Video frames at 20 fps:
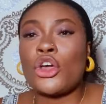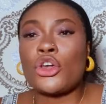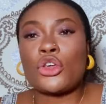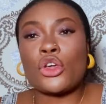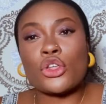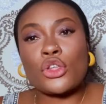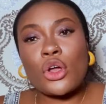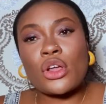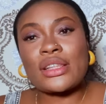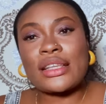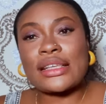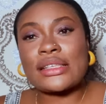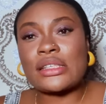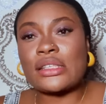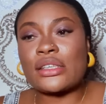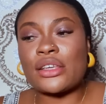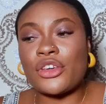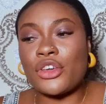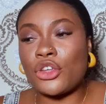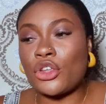you know
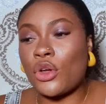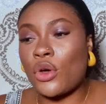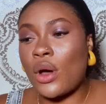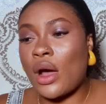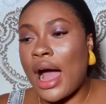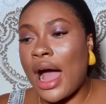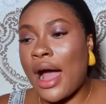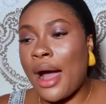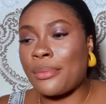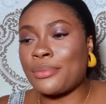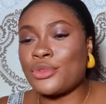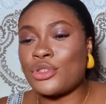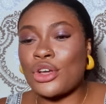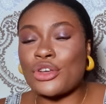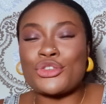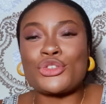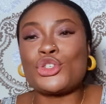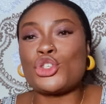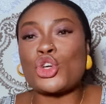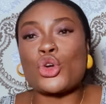this you know i'm
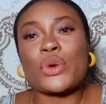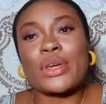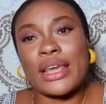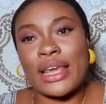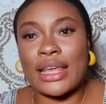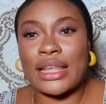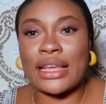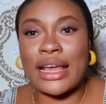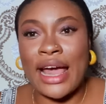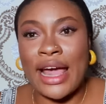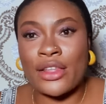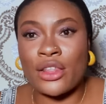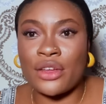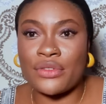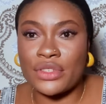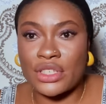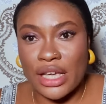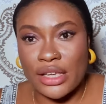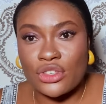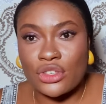just joking kind
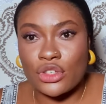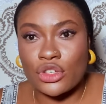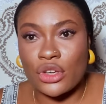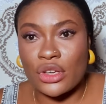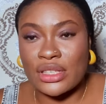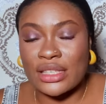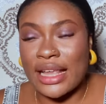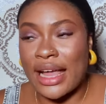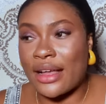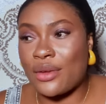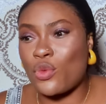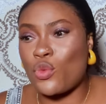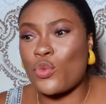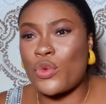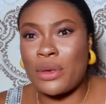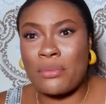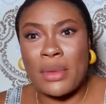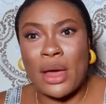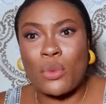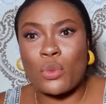of gestures that
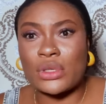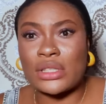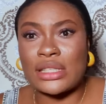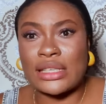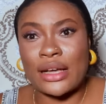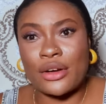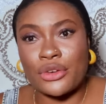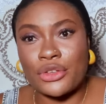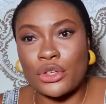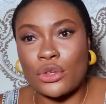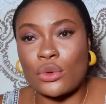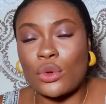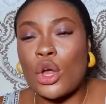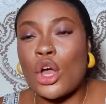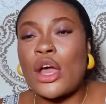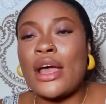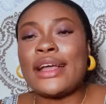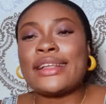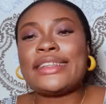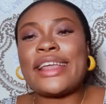women would tell you
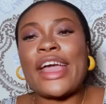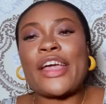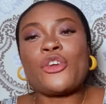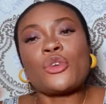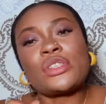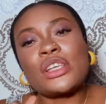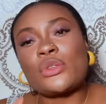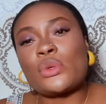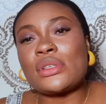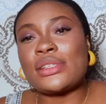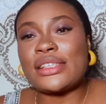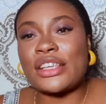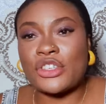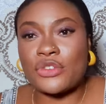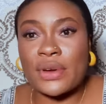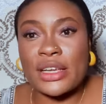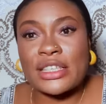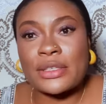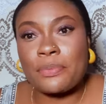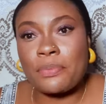they use it to
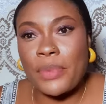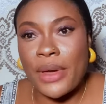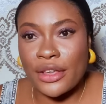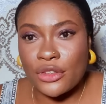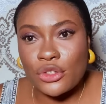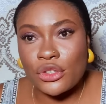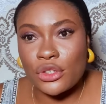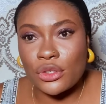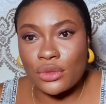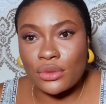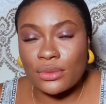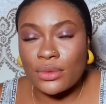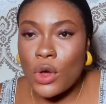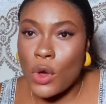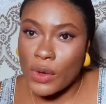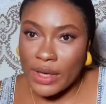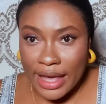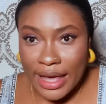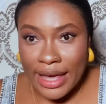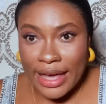disrespect you
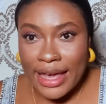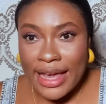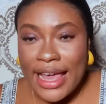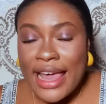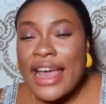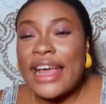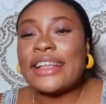okay